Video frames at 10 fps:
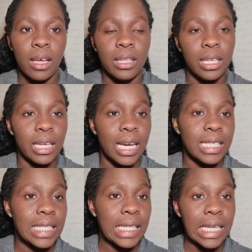And then
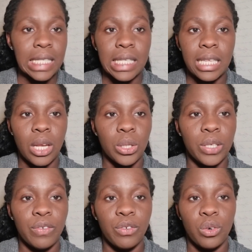guys, the next thing they're
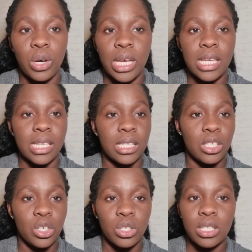looking for
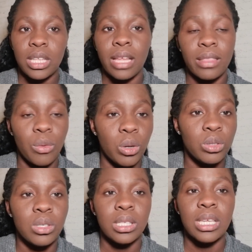is just that they
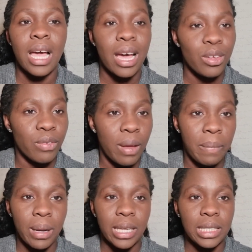want to see how you've
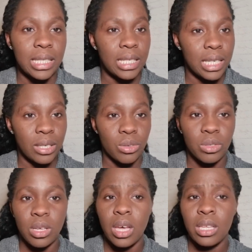applied these
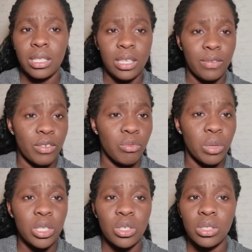skills. If you've
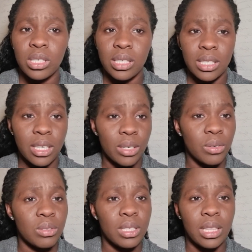mentioned these
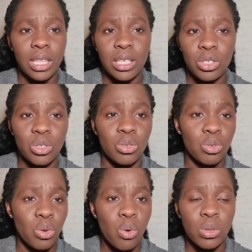skills, the things you
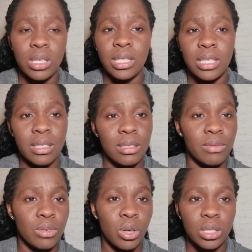know, the things
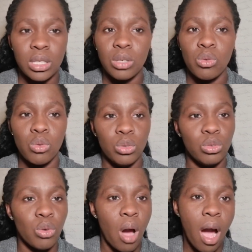you've gotten, who
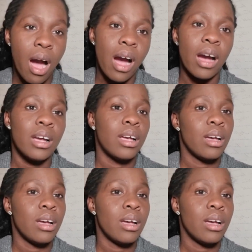you are,